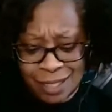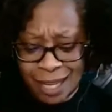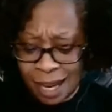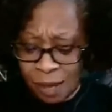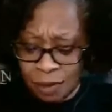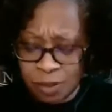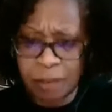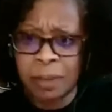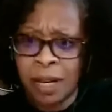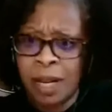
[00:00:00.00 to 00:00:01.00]
out
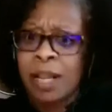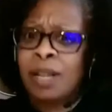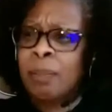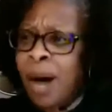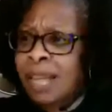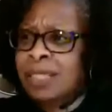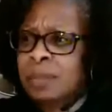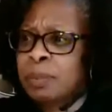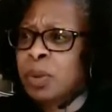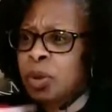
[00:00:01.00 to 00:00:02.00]
some
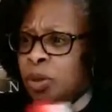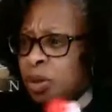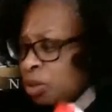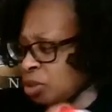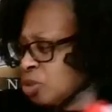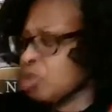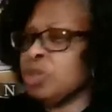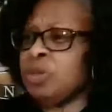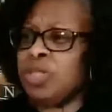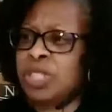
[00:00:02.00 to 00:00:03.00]
possible
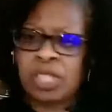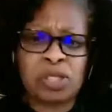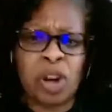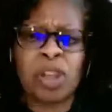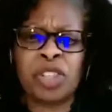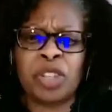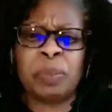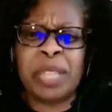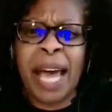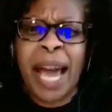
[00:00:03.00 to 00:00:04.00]
solutions on your
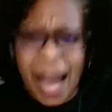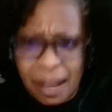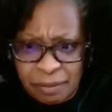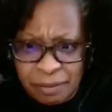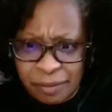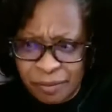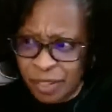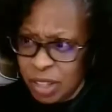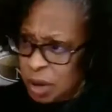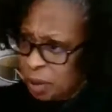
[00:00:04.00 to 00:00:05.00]
behalf.
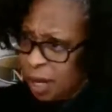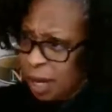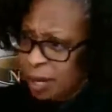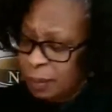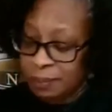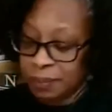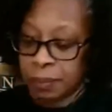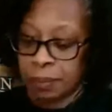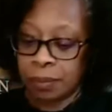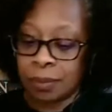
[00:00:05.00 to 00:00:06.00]
Okay?
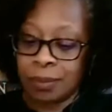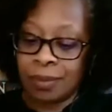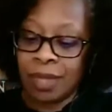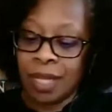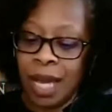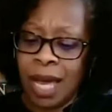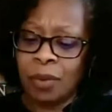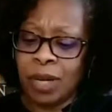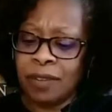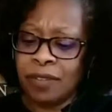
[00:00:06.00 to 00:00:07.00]

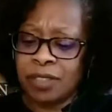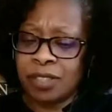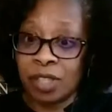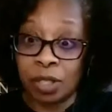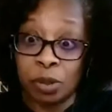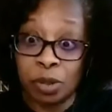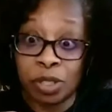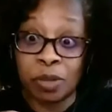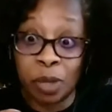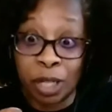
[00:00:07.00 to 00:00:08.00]
And whatever
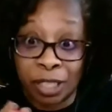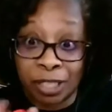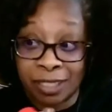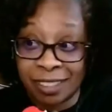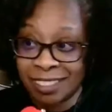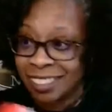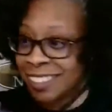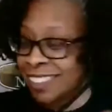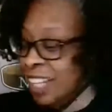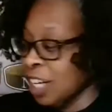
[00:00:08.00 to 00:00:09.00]
solution works,
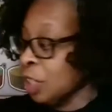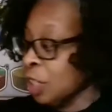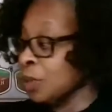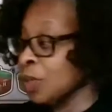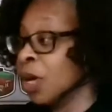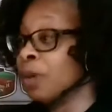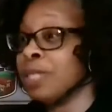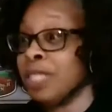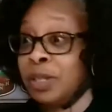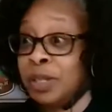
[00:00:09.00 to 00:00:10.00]
you can go
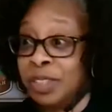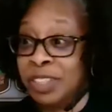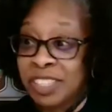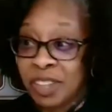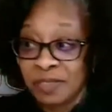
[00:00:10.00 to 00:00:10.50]
and tell your adult